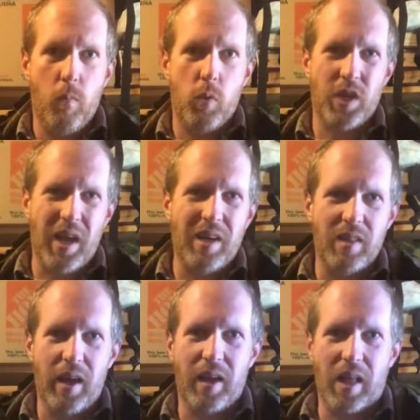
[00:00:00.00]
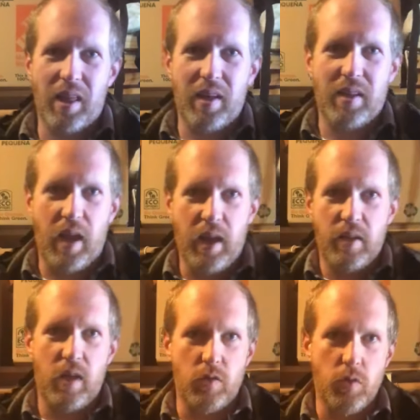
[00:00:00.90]
which I kind of like. I like it to
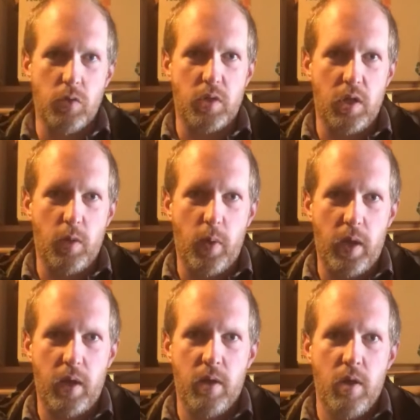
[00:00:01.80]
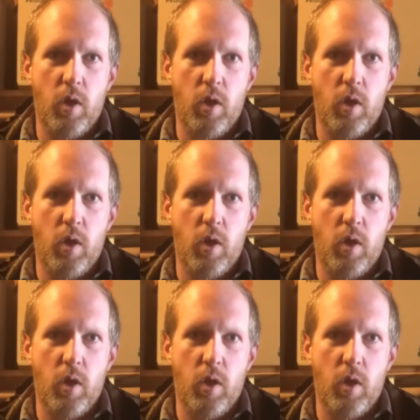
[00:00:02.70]
hang down loose anyway.